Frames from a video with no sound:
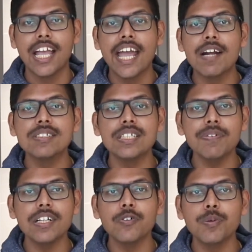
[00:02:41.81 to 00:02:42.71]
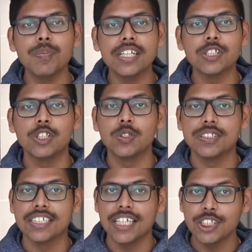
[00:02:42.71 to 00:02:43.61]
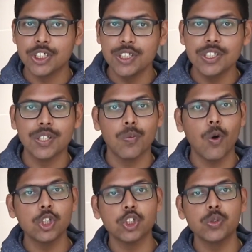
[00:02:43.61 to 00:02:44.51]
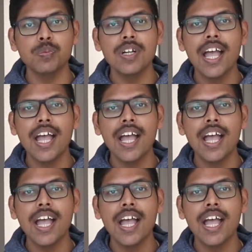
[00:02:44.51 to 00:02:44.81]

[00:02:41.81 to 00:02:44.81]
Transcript: It was difficult for me to use the kitchen, the washroom,